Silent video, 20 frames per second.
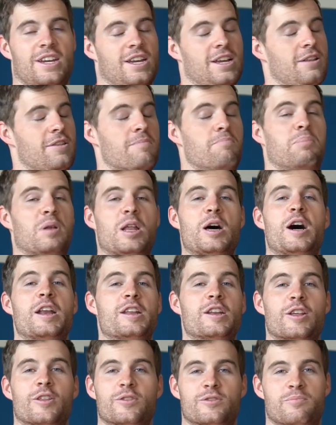the blood
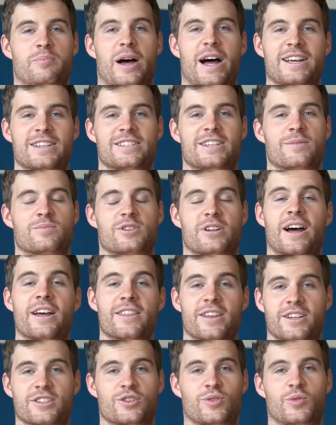into those biceps. And I
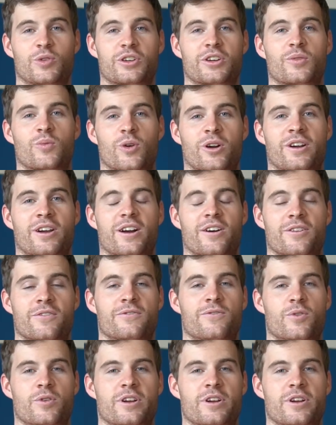think it's a really good workout.